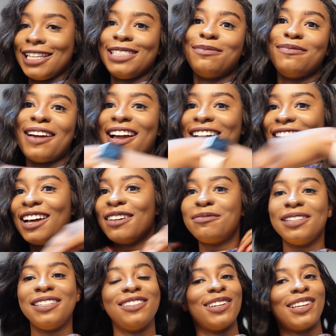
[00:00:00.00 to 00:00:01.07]
is a bag I've
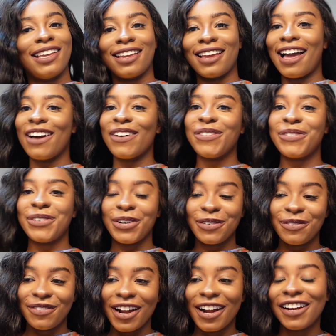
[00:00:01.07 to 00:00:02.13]
been looking at for a
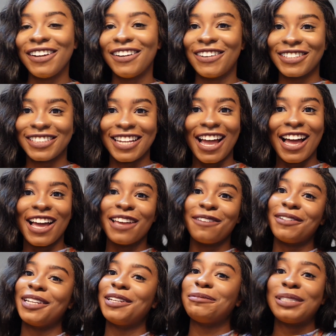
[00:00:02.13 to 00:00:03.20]
very long time,
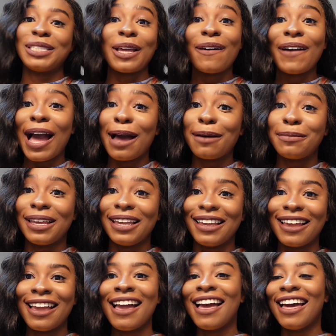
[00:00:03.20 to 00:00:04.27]
and I'm so
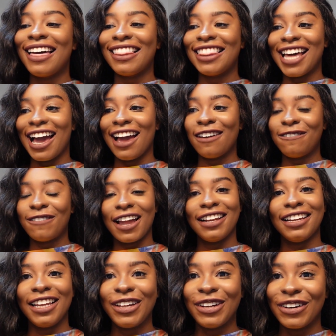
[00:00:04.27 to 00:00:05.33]
happy that I
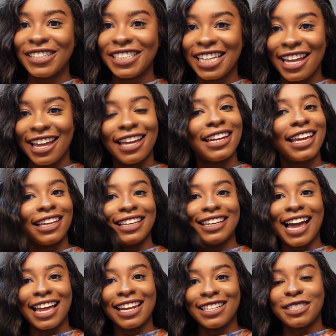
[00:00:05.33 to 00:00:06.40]
finally got it and I can
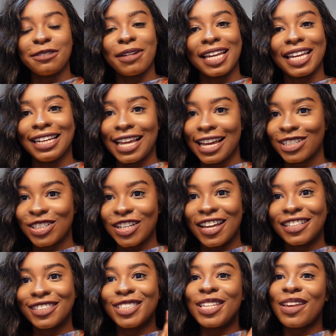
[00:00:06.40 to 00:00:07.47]
add it to my
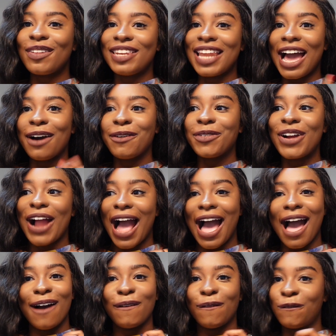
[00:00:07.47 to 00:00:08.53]
collection. So now we're
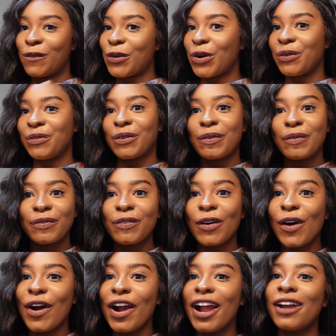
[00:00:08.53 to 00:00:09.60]
at 4 for
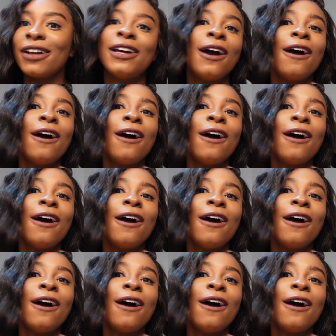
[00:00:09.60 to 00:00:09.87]
4,